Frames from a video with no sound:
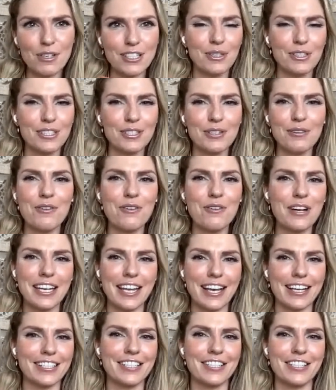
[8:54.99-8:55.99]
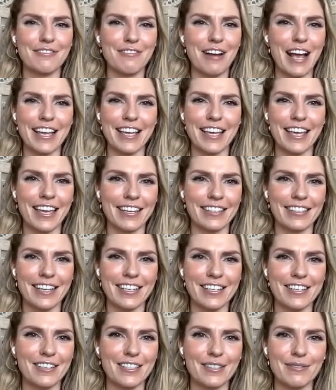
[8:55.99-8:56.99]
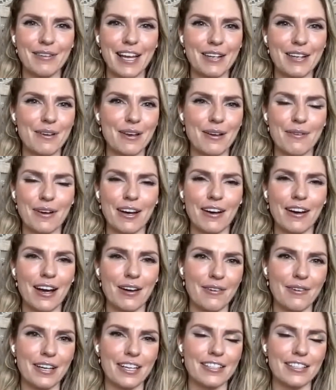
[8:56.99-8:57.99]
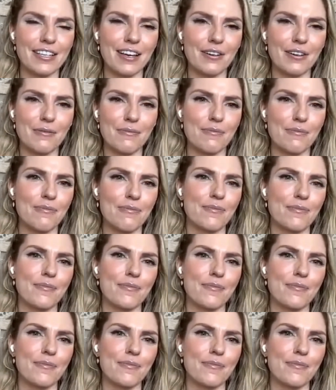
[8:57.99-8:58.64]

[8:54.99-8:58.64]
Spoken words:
What's your connection to Reiki? And can you explain a bit about how it could help?